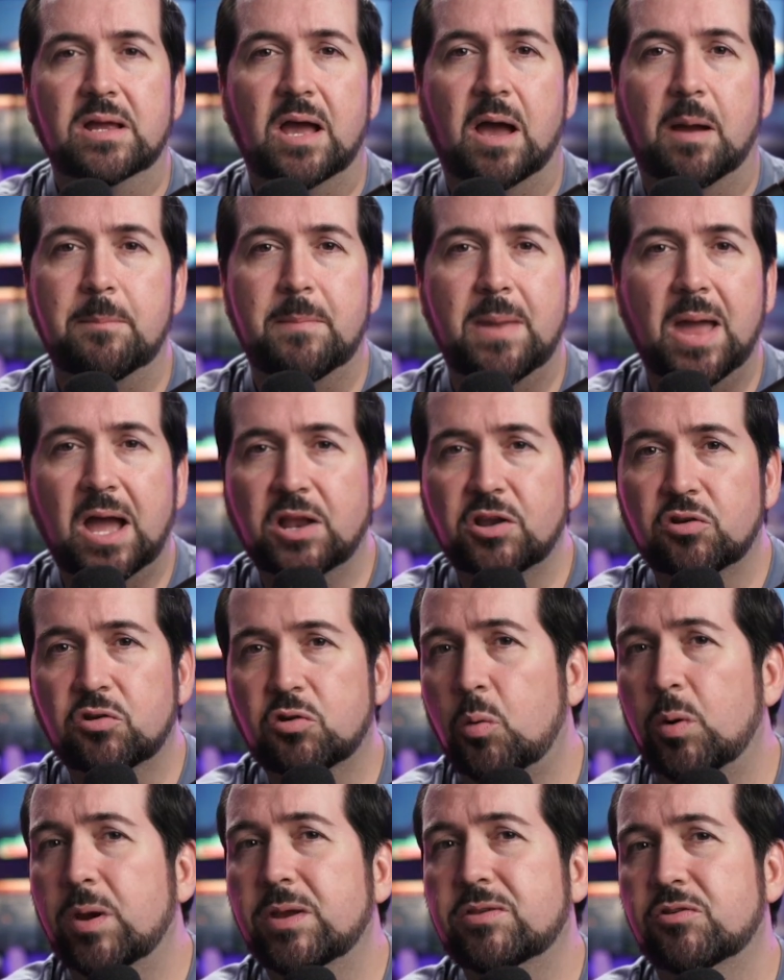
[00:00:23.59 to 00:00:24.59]
I'm not
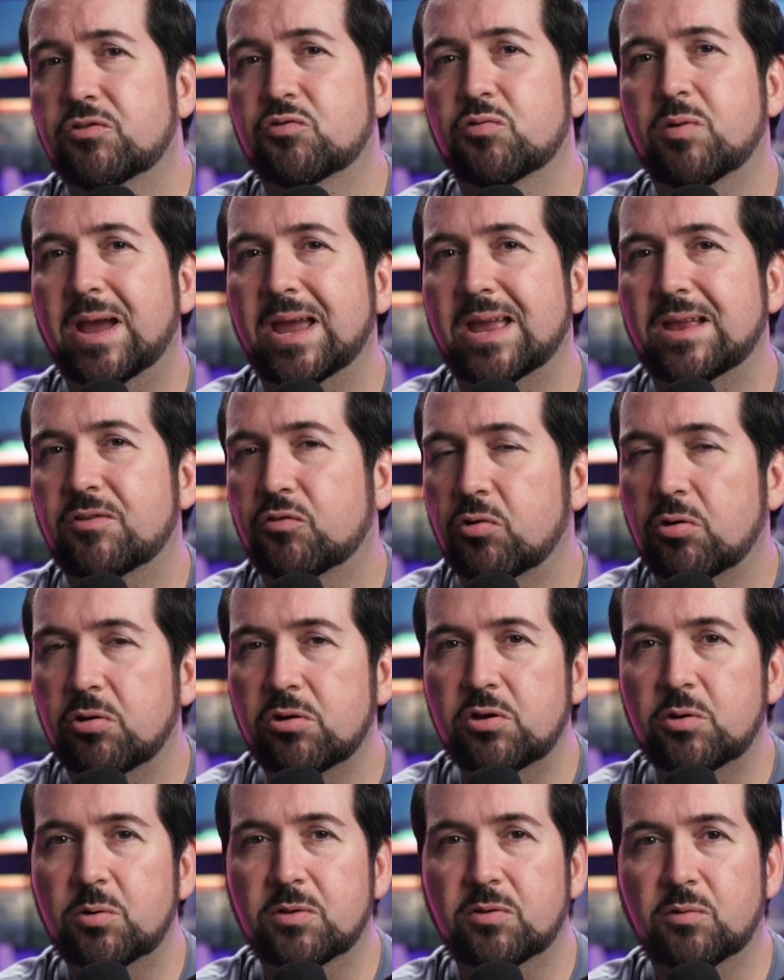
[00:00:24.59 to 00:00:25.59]
going to try and turn
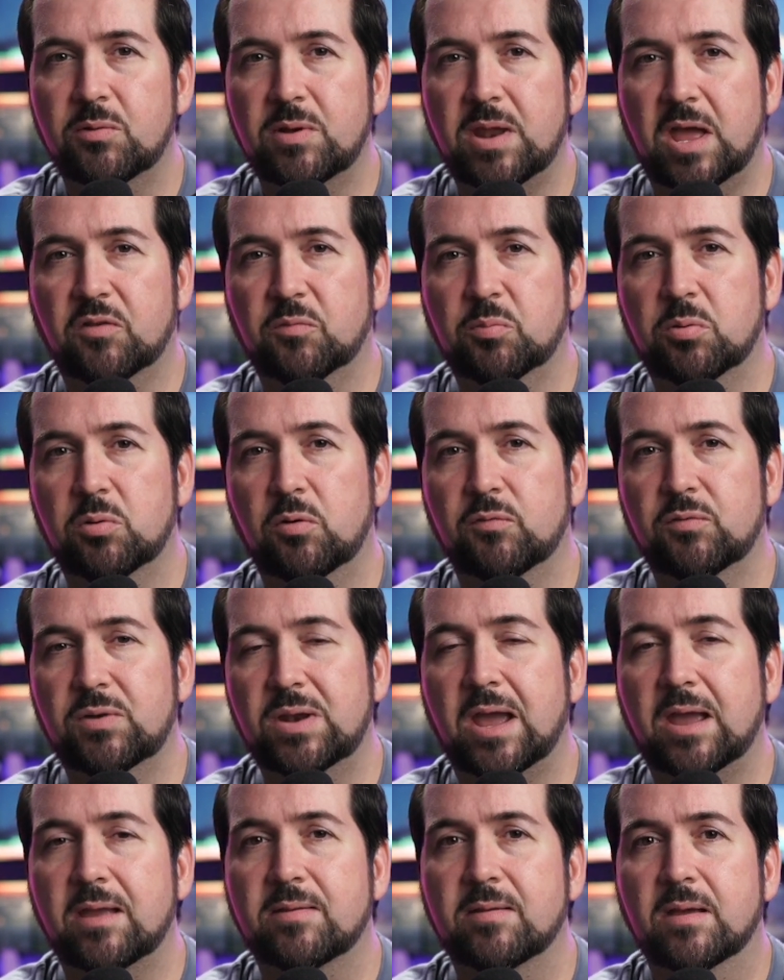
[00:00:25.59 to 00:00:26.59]
you into an expert
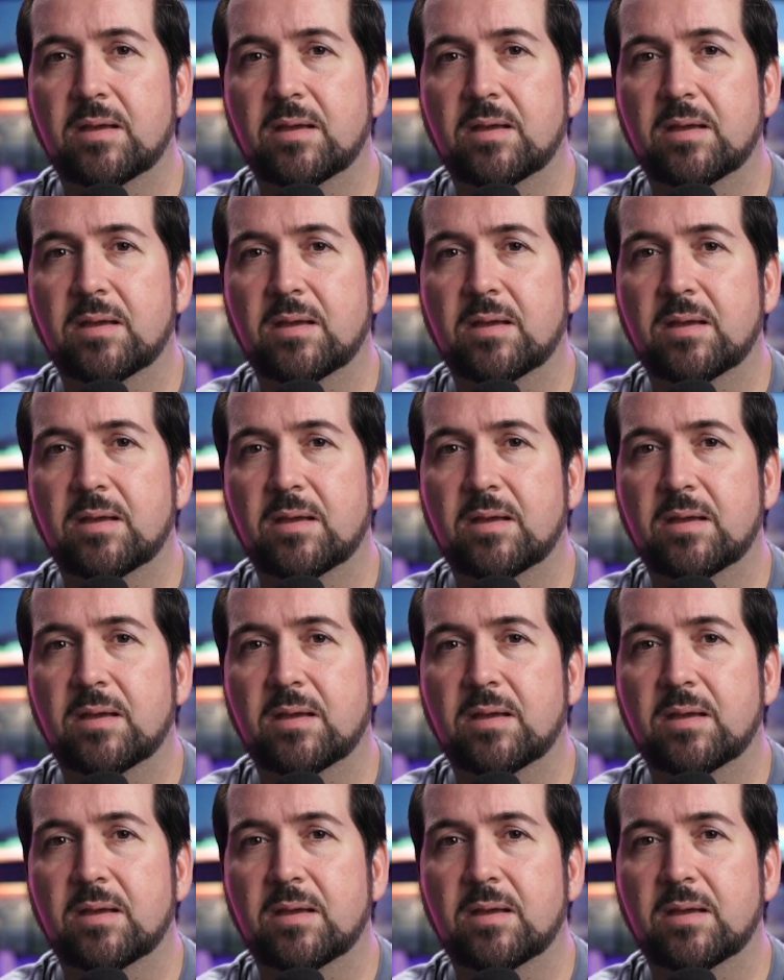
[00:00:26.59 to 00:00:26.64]
overnight.